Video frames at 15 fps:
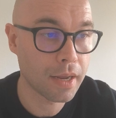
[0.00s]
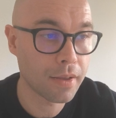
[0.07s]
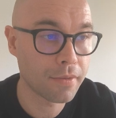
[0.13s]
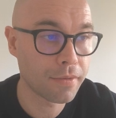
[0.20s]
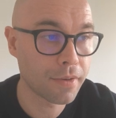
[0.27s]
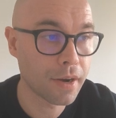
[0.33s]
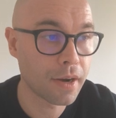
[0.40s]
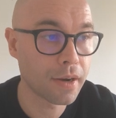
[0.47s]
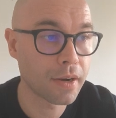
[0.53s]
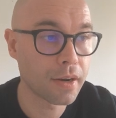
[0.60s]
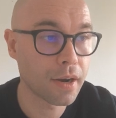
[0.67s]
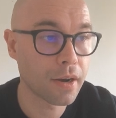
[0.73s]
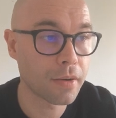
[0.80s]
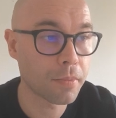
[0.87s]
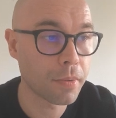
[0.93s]
and Franc
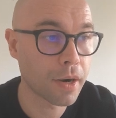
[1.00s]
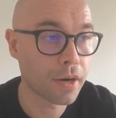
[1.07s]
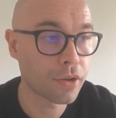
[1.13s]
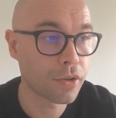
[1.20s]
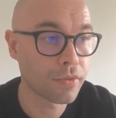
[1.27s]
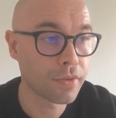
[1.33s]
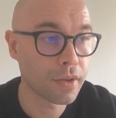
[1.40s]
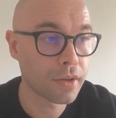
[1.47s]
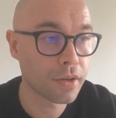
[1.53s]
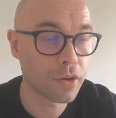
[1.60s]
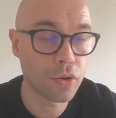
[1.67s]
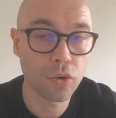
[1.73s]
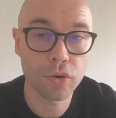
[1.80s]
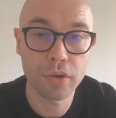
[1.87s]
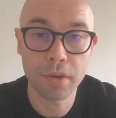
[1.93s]
are part of the
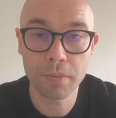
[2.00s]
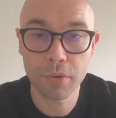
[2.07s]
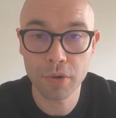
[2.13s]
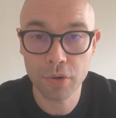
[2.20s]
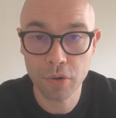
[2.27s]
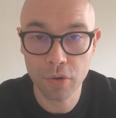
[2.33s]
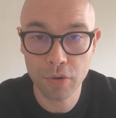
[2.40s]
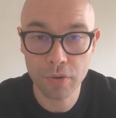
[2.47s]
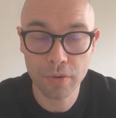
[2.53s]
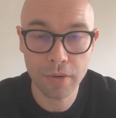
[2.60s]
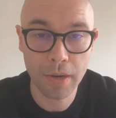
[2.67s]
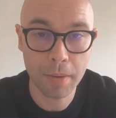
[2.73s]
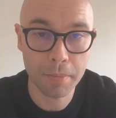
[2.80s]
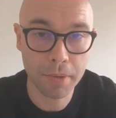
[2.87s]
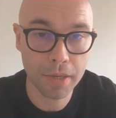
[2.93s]
Côte de Bordeaux
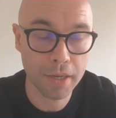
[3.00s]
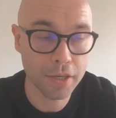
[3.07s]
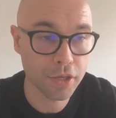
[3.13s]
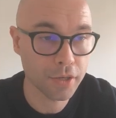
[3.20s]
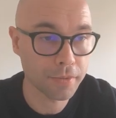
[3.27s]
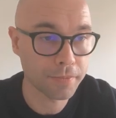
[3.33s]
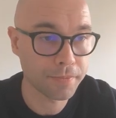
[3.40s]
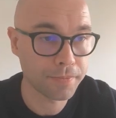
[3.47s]
appellation.